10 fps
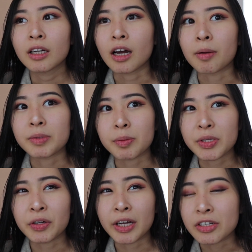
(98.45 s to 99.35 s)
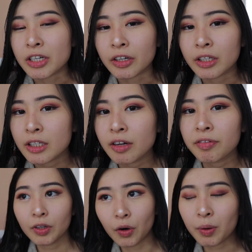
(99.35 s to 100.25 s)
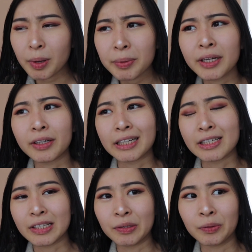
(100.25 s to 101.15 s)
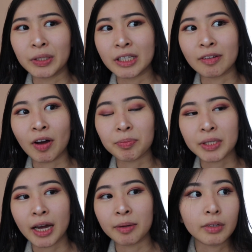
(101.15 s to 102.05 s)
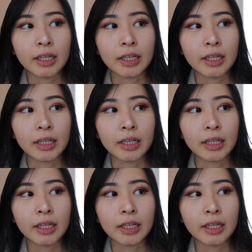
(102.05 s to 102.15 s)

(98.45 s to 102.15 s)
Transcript: um, cybersecurity engineering stuff, or maybe into the DevOps side.